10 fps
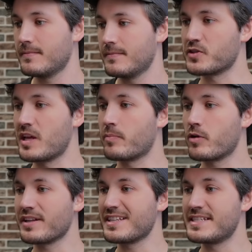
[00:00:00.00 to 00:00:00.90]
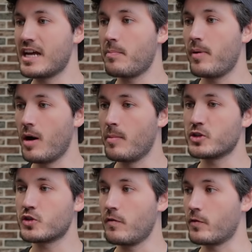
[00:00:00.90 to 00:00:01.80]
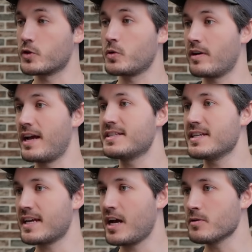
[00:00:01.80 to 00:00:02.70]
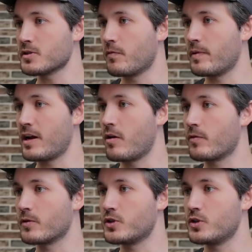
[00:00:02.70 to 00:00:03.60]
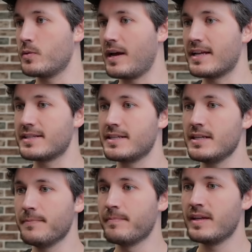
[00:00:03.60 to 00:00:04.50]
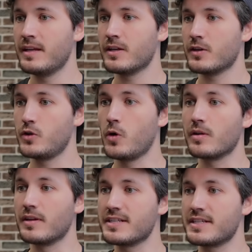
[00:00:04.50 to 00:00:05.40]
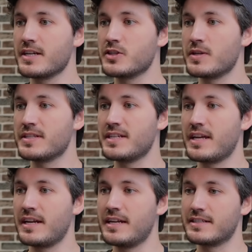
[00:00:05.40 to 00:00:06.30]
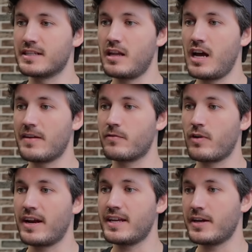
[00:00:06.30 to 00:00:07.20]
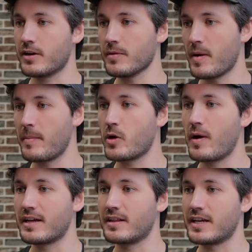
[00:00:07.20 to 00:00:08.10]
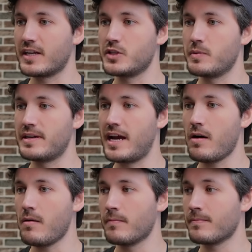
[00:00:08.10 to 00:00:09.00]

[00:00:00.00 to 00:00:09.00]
So that product is now published over to our Etsy account. So if we head over to Etsy, go to listings, you can see that it is live right here. I'm gonna go ahead and click into it now.